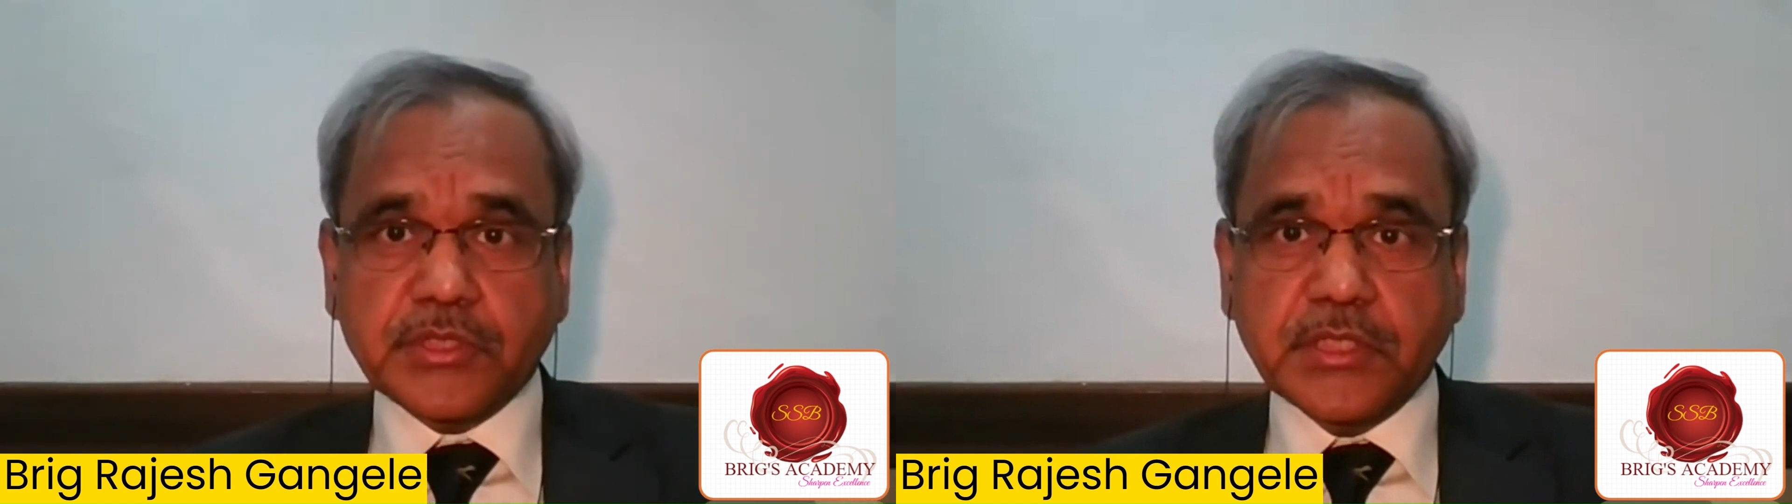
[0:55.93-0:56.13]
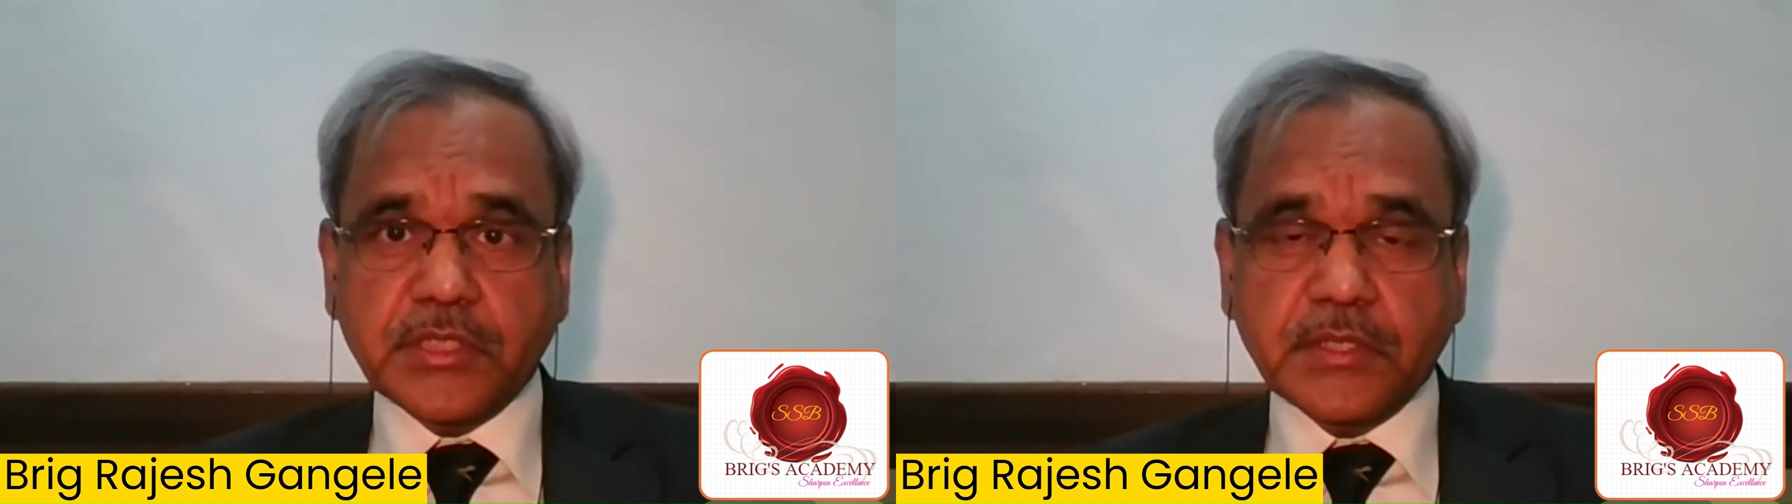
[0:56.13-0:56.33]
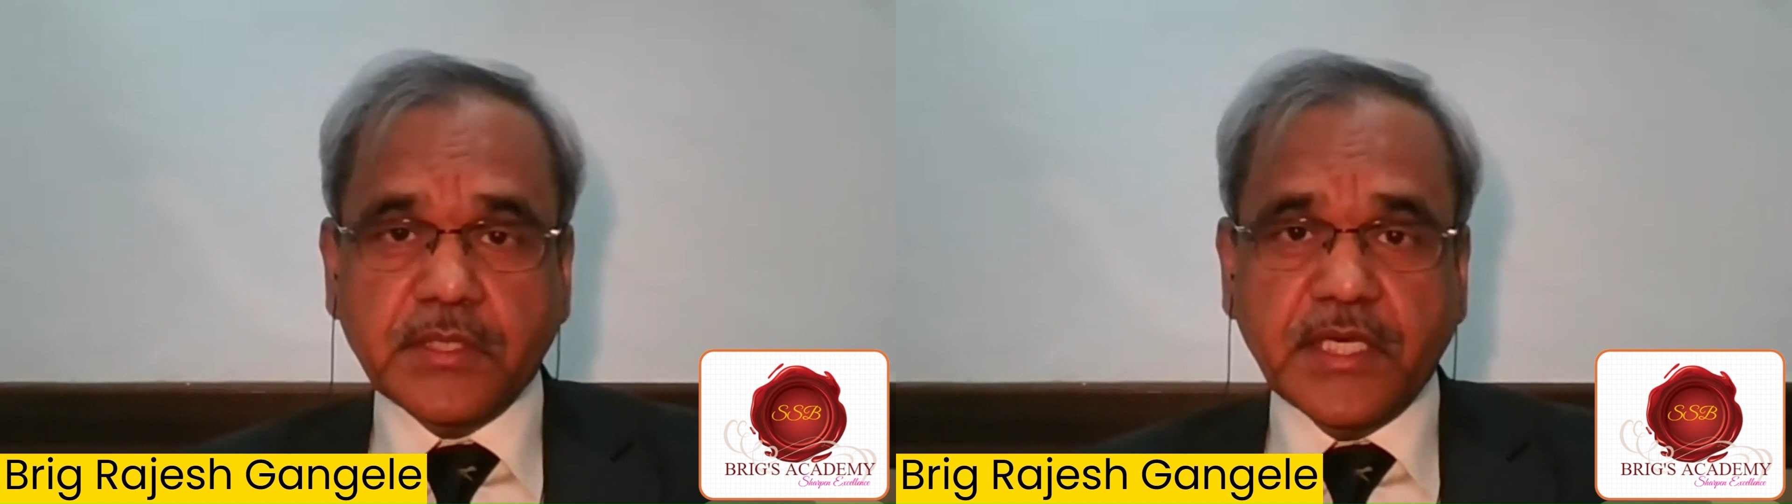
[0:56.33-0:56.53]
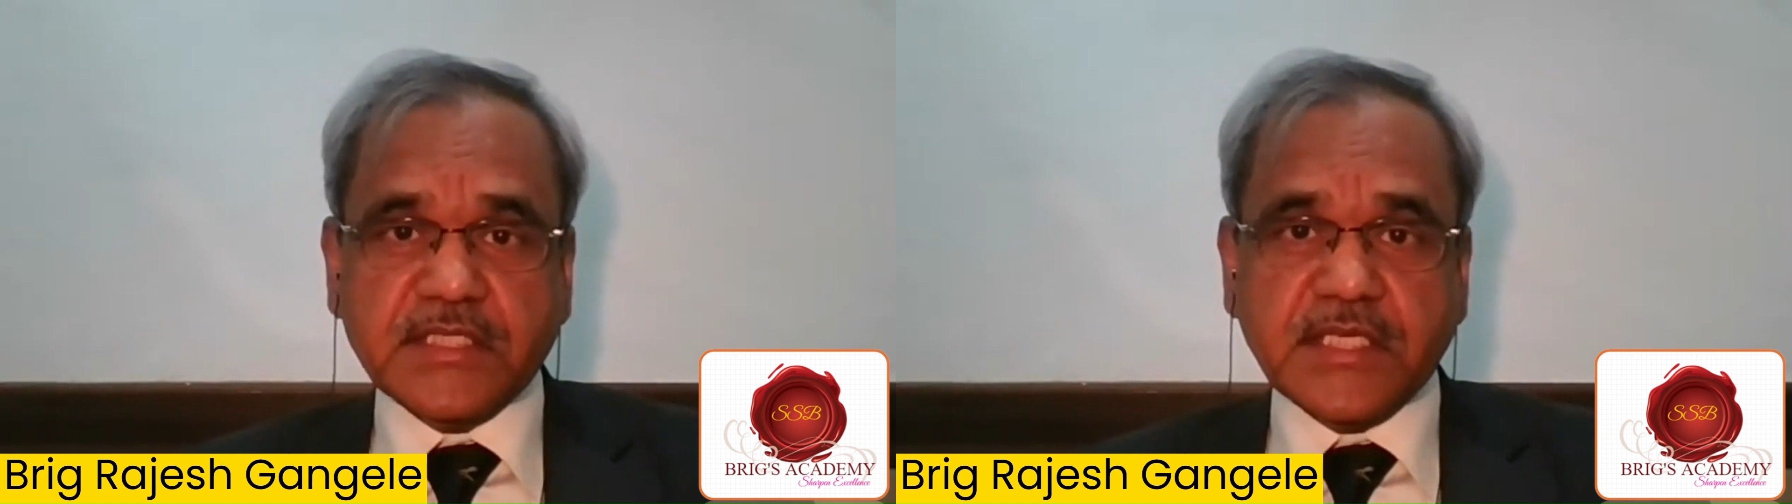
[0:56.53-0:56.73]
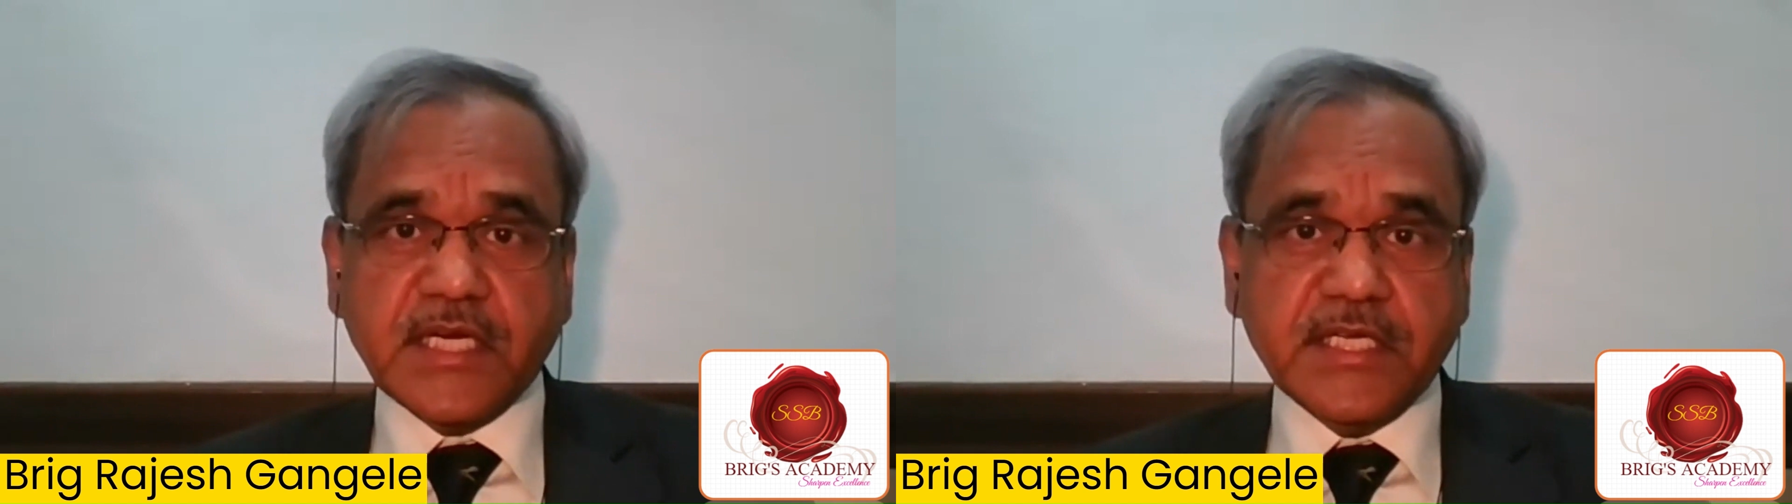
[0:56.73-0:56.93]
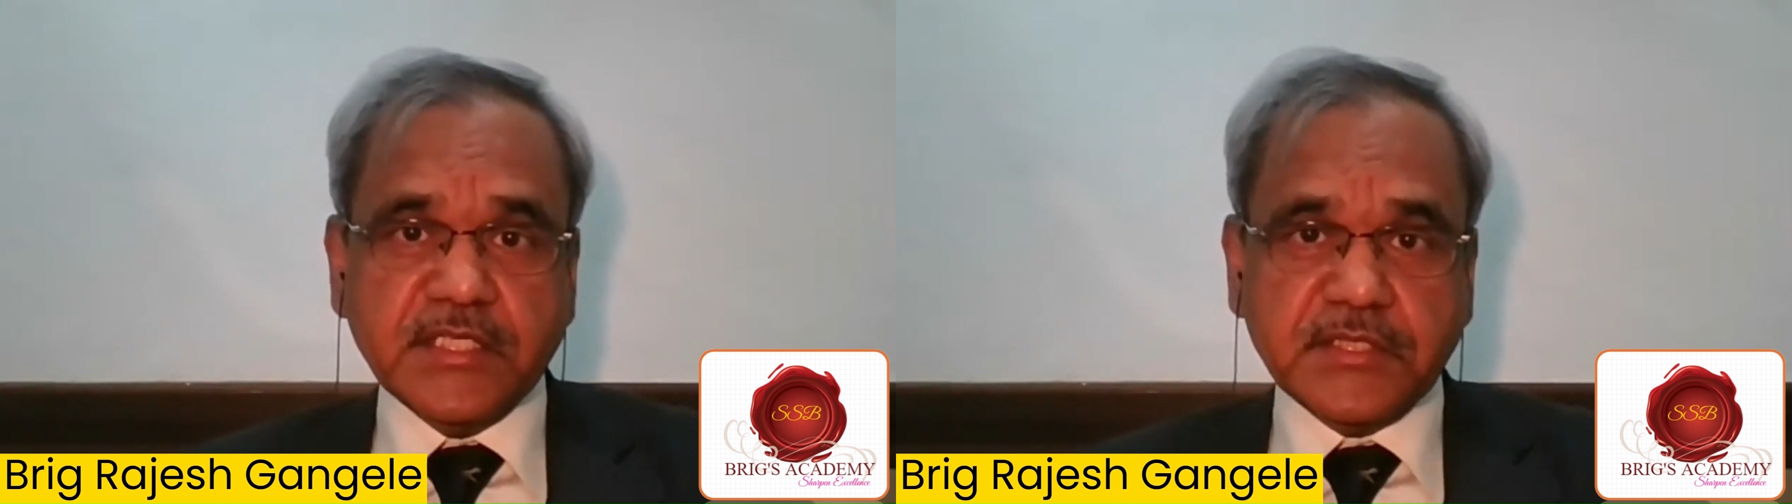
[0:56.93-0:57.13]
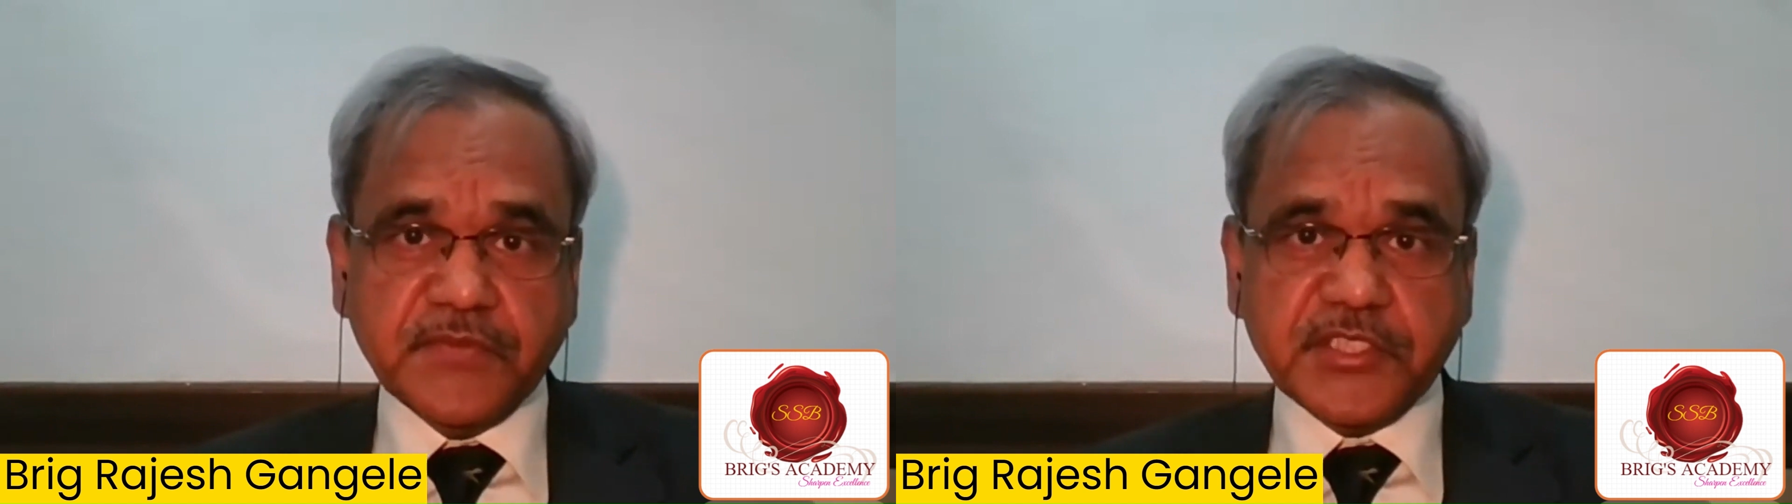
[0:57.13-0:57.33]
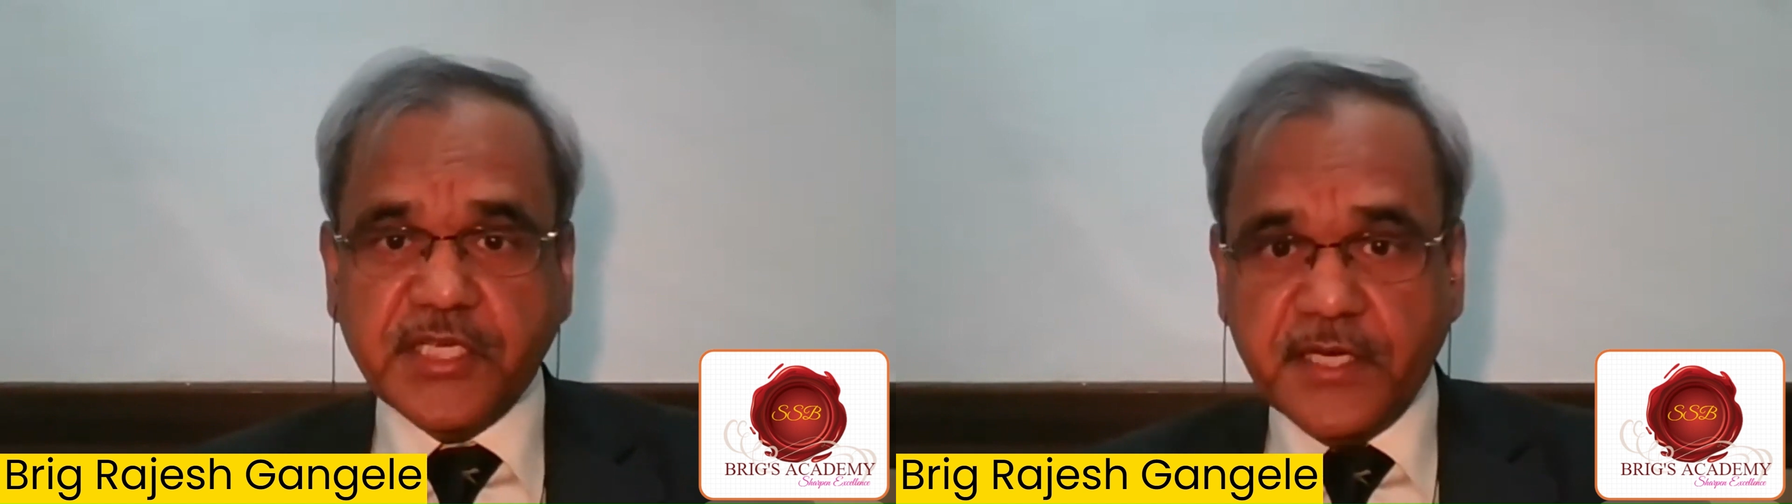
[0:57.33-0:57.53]
SRTs
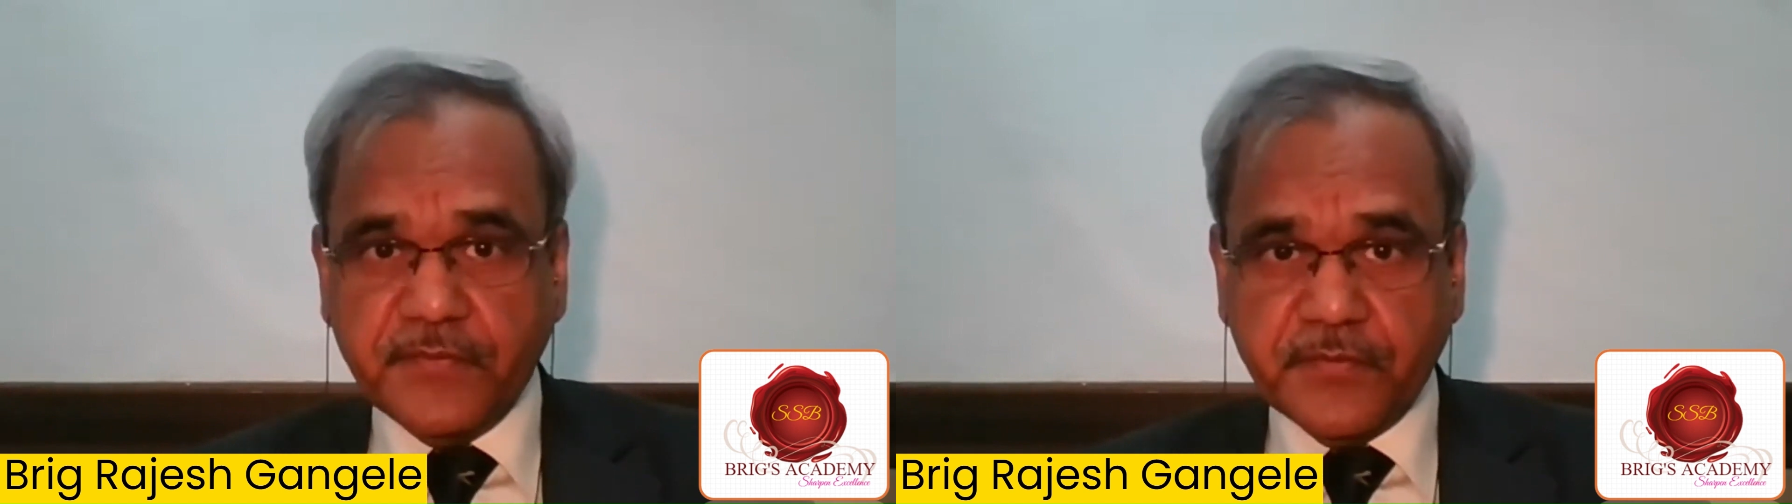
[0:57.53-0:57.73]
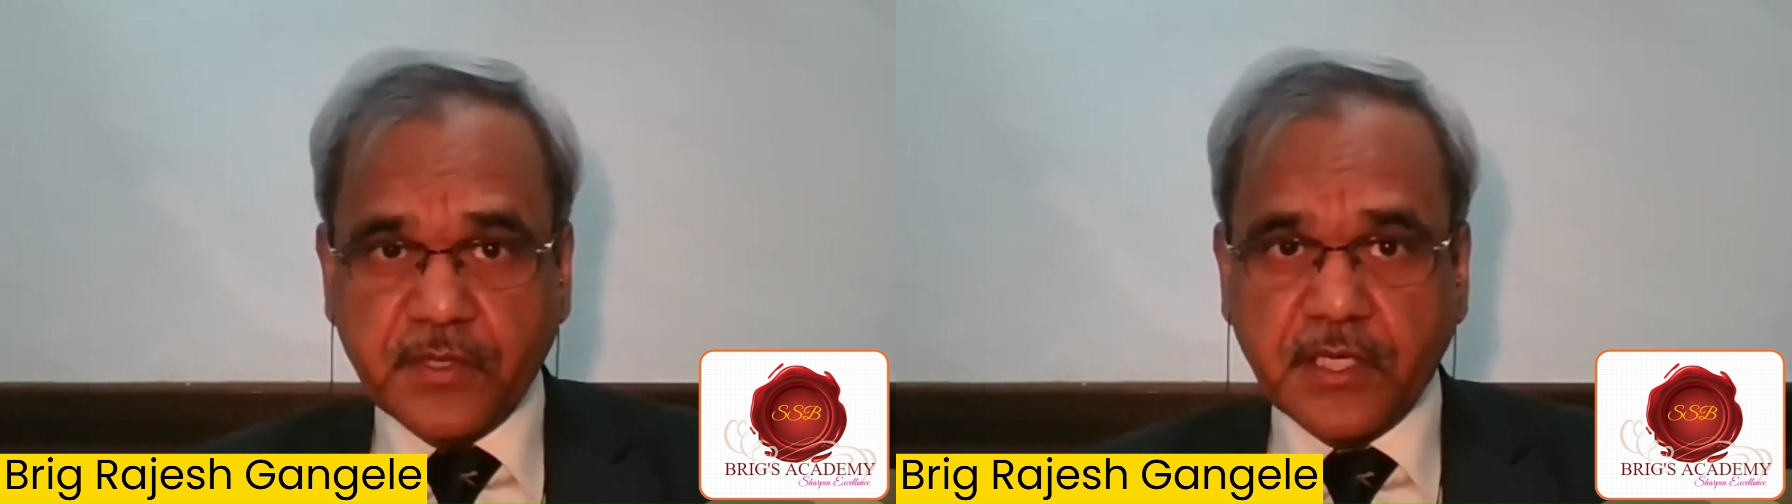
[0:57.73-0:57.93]
which he left?